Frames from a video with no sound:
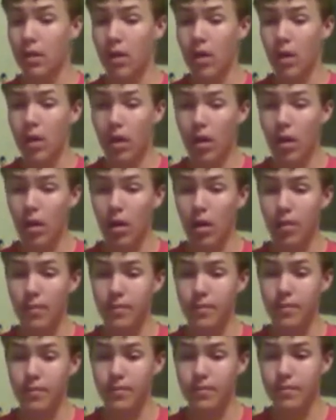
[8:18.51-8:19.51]

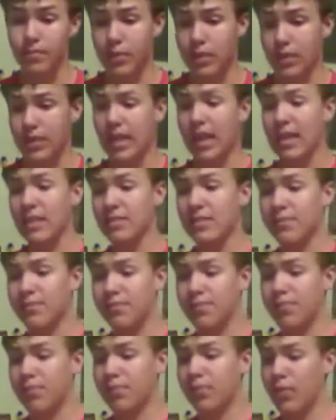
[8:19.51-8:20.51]
But that's
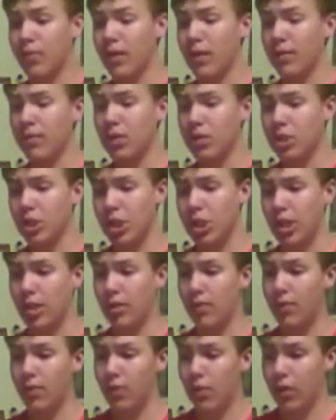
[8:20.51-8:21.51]
pretty much
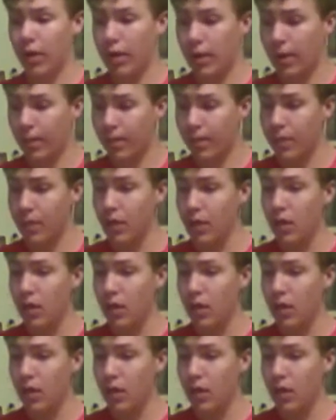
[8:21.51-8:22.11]
it for him.